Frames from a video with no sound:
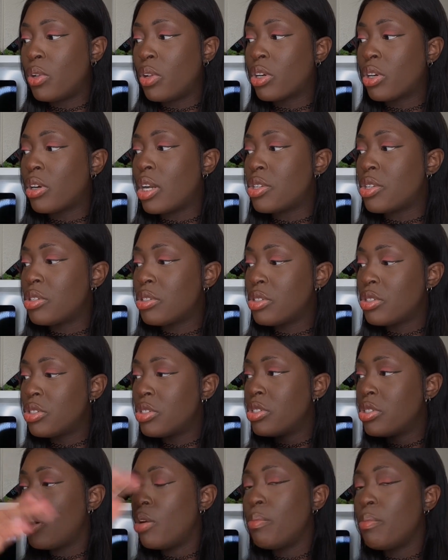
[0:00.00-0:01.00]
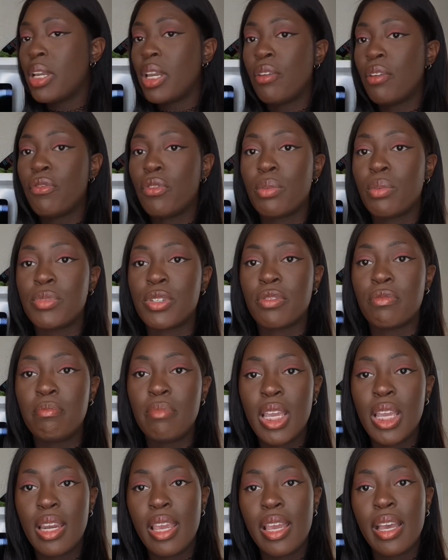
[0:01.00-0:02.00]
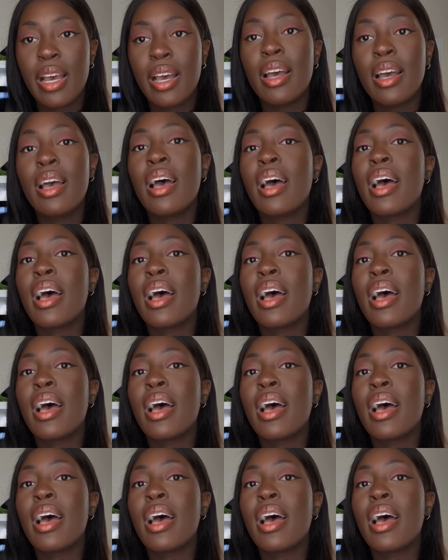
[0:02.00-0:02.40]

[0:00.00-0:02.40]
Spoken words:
across so many forms of media.